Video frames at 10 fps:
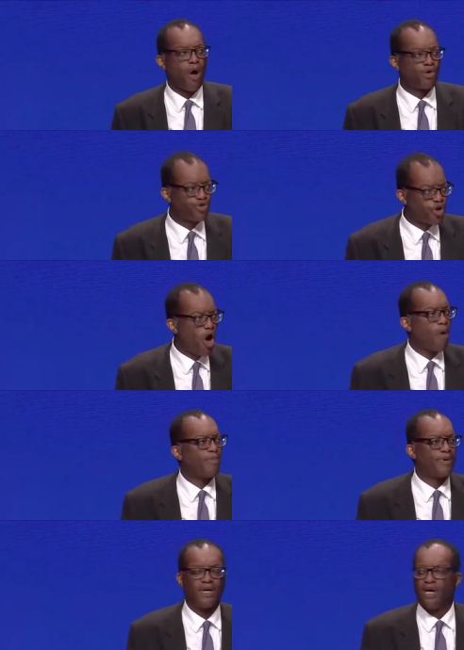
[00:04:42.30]
on
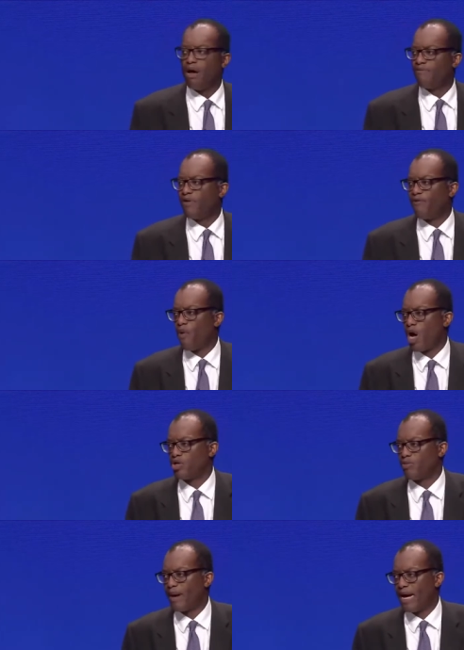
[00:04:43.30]
top of the four
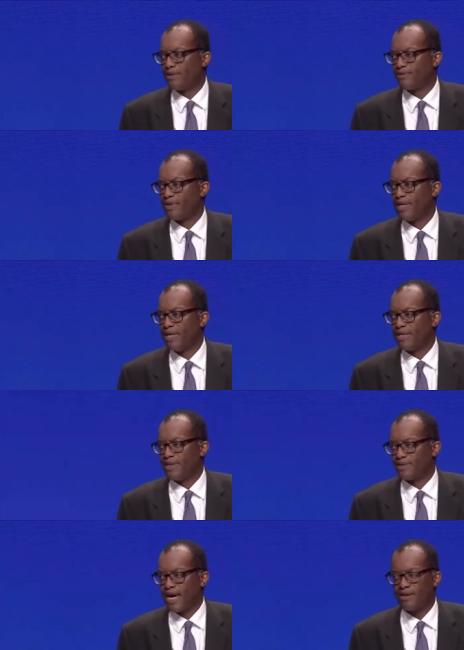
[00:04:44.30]
hundred pound
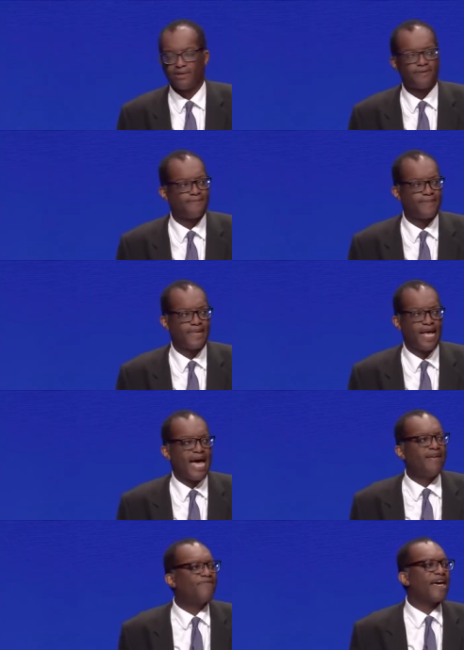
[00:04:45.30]
discount.
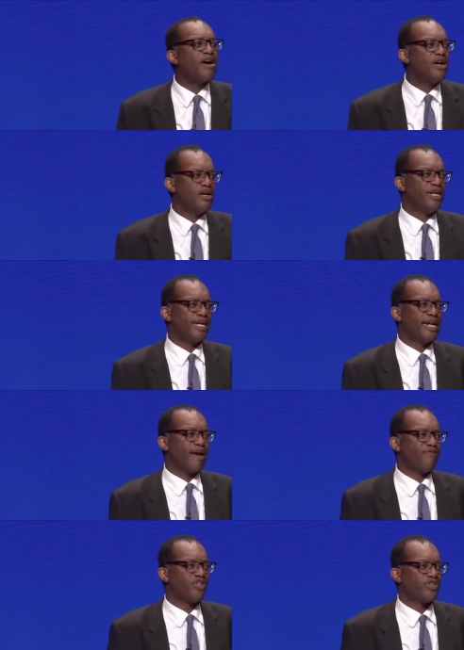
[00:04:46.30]
And if they are earning an
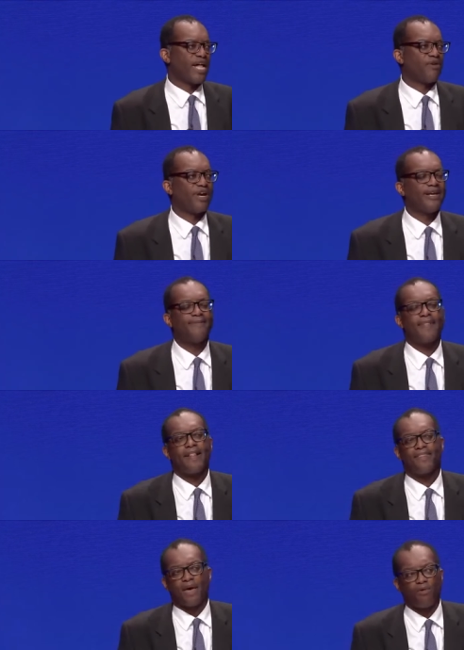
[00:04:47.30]
average salary,
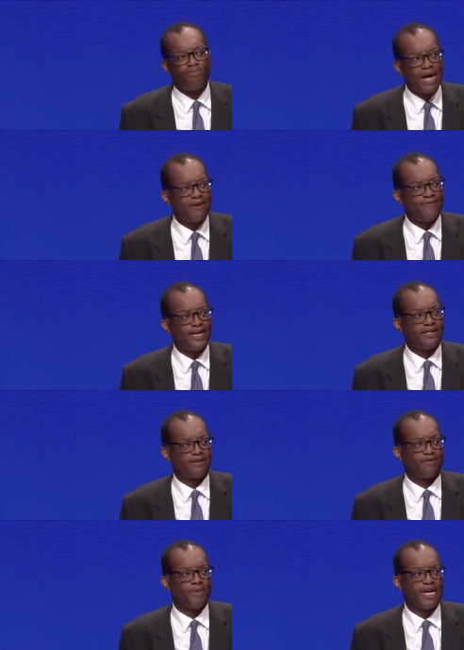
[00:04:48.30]
they will
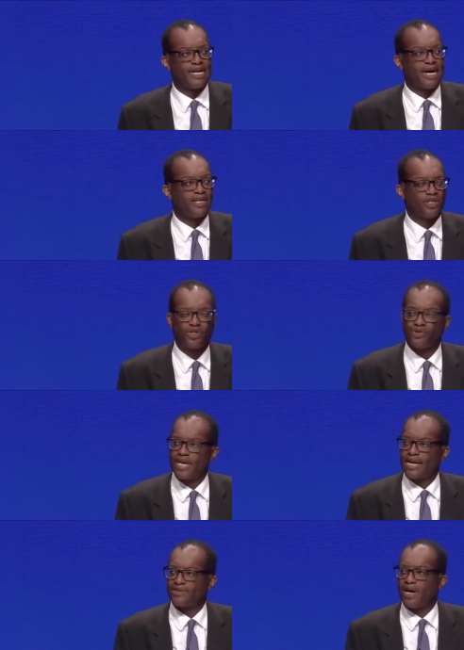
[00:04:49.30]
benefit from an additional
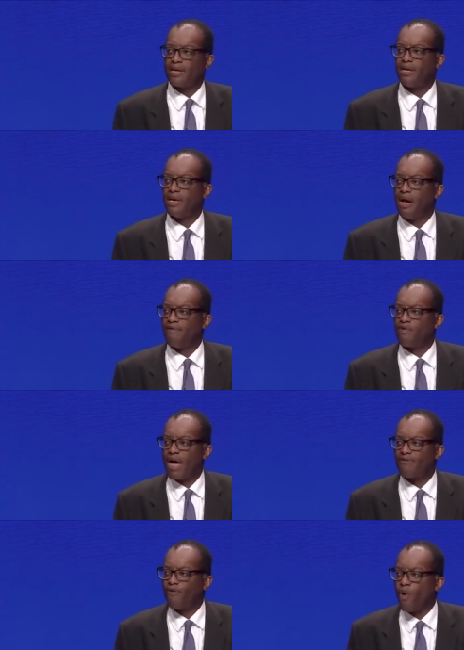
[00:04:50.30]
tax cut of
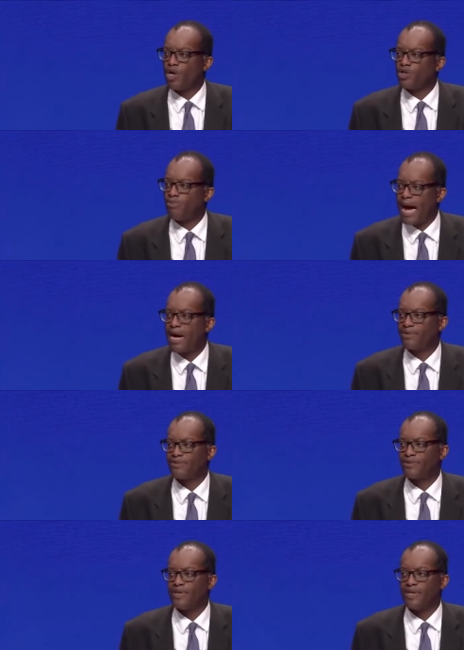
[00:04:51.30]
around four hundred
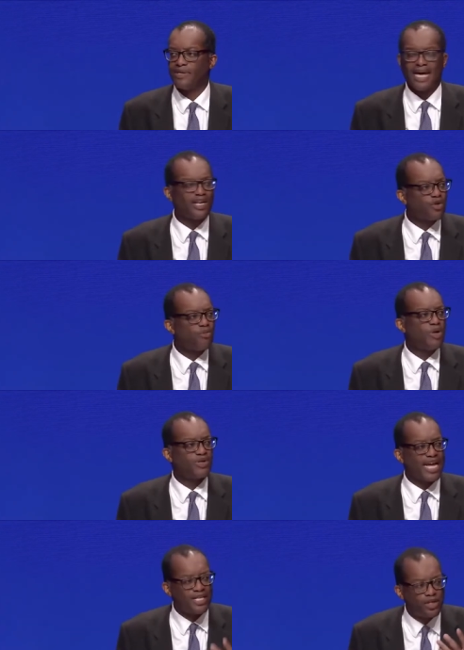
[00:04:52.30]
pounds. That is
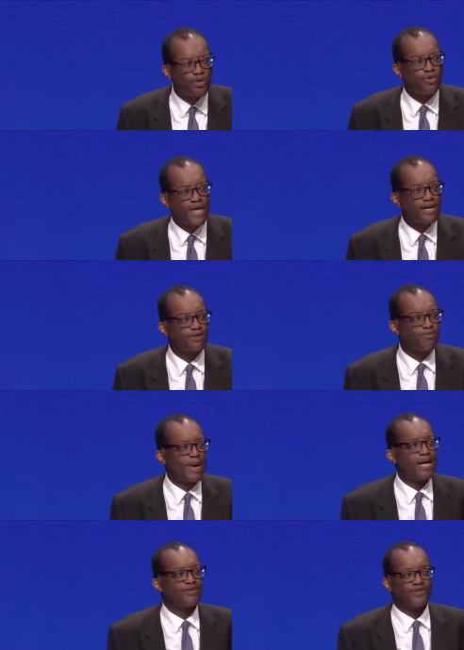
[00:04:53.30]
almost a two thousand
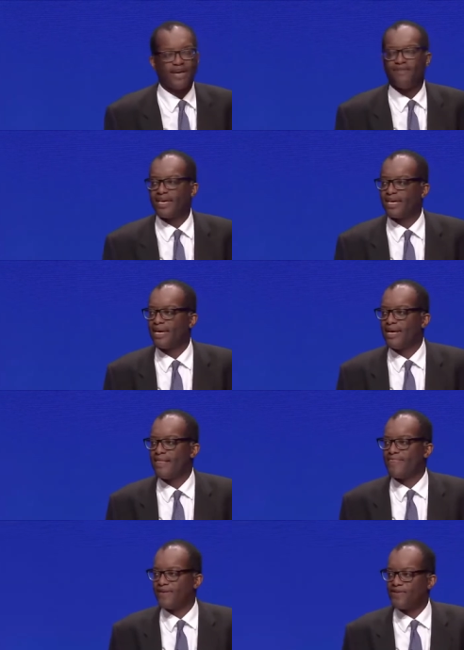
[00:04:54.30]
pound saving
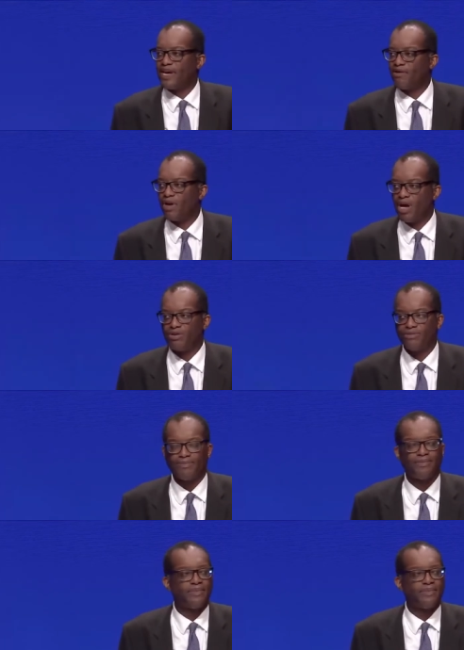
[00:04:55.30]
this year alone.